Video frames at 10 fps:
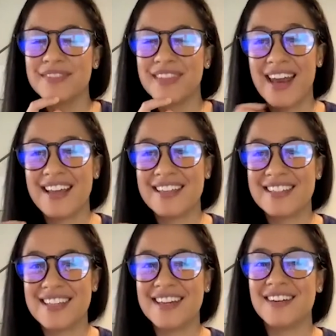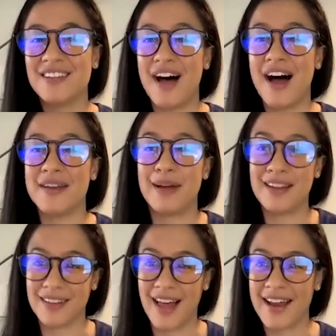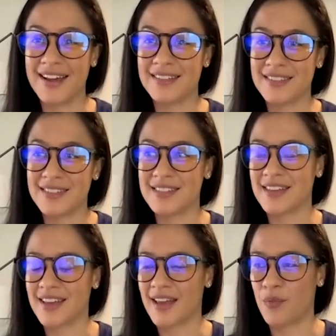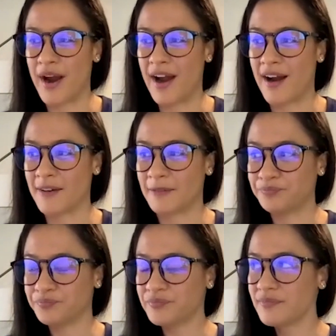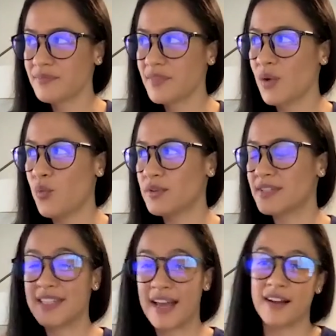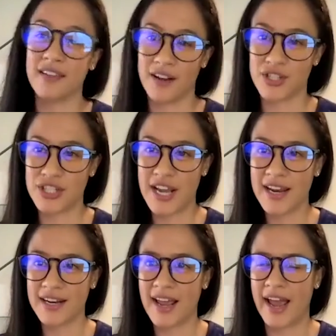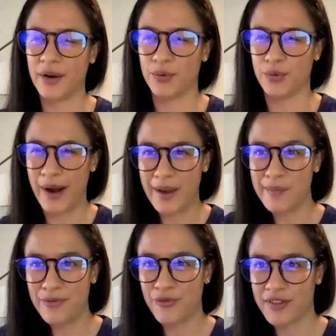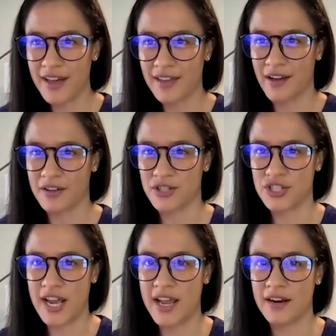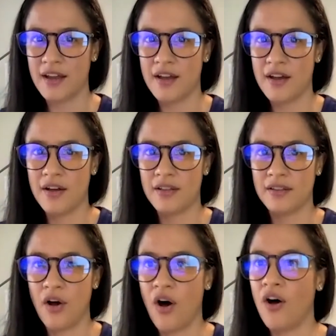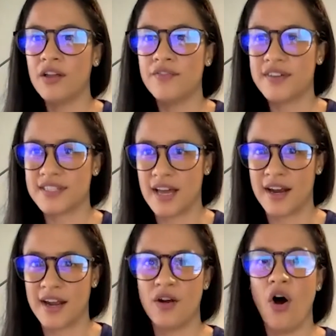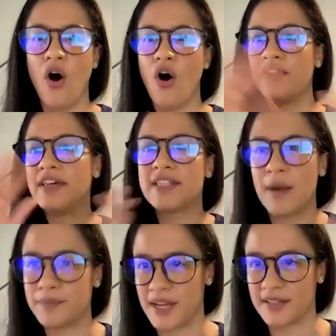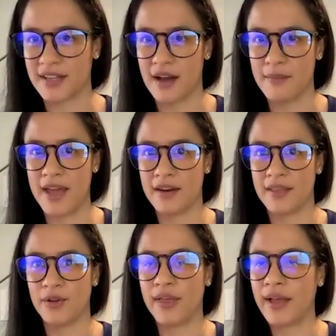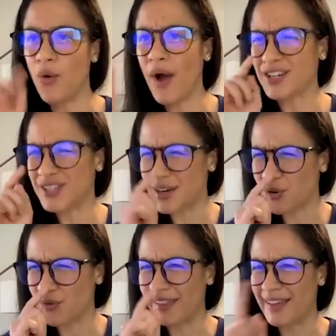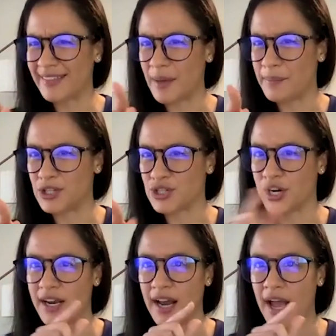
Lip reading: And I see it a lot in my clients where we'll set a launch date. And right before that launch date, all of a sudden, all these updates come in, and they're like, "Oh, actually, I don't know if I like that picture." And